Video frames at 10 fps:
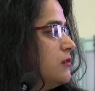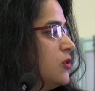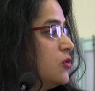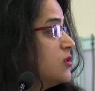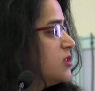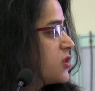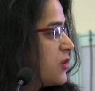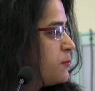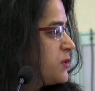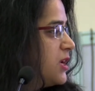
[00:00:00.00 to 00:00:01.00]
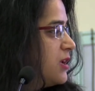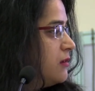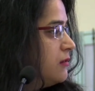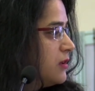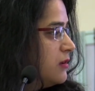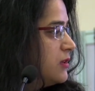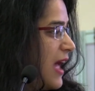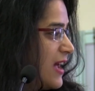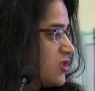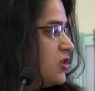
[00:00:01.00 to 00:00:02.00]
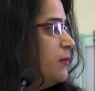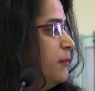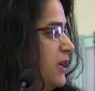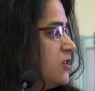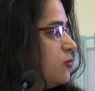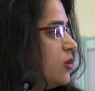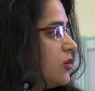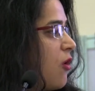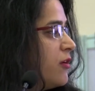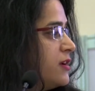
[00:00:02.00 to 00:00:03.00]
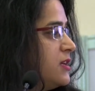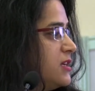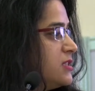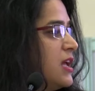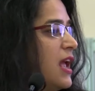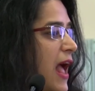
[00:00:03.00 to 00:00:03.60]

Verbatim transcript: you know, the scripting, the, the actual meat of what the content is,